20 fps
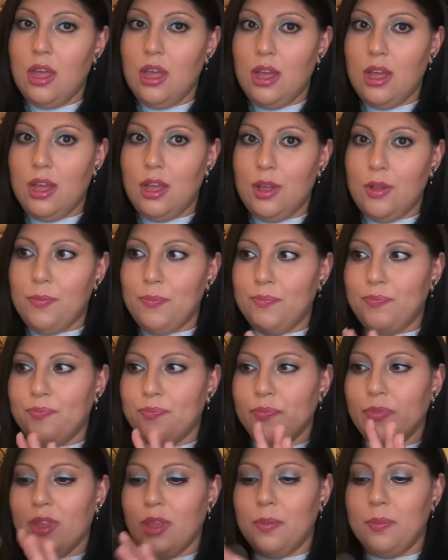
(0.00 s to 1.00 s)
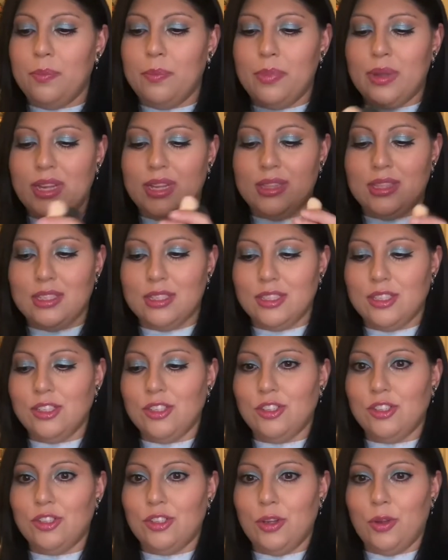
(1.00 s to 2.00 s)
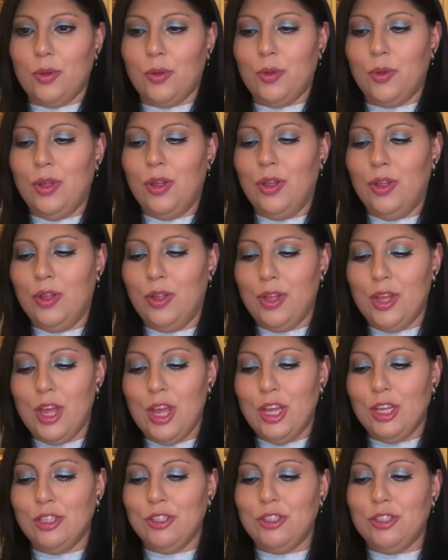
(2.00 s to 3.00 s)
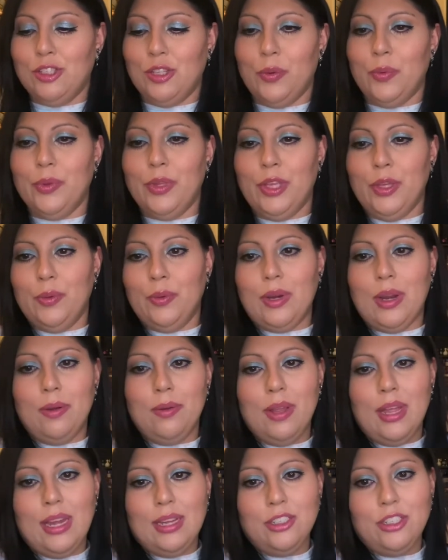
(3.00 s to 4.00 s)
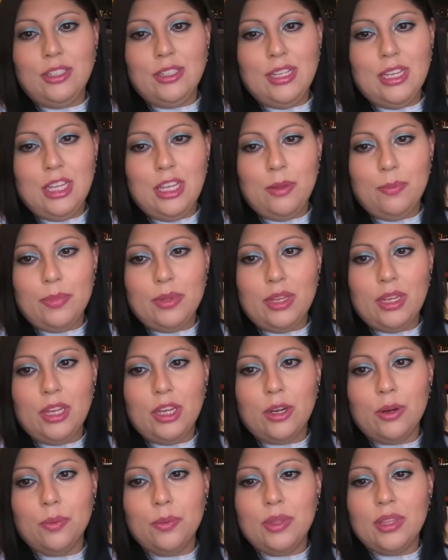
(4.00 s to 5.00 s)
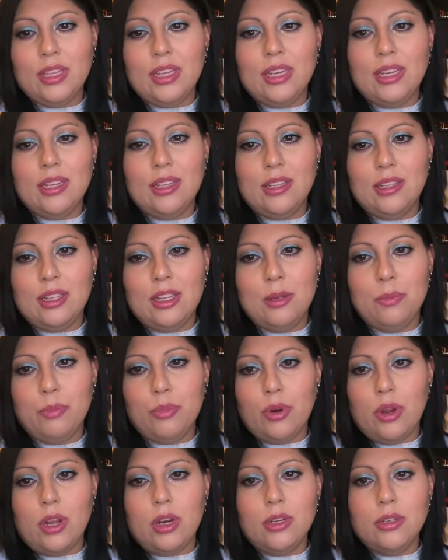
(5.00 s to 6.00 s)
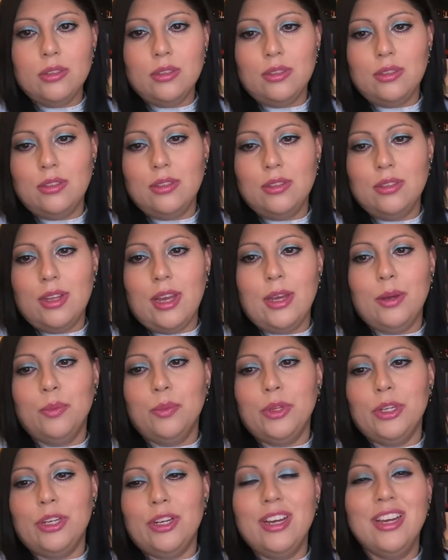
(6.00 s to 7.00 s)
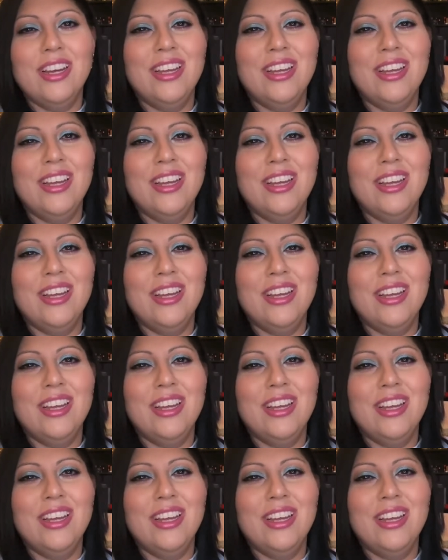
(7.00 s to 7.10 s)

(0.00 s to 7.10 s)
But this is so, so cute. I would actually keep it here with like lip products. I would.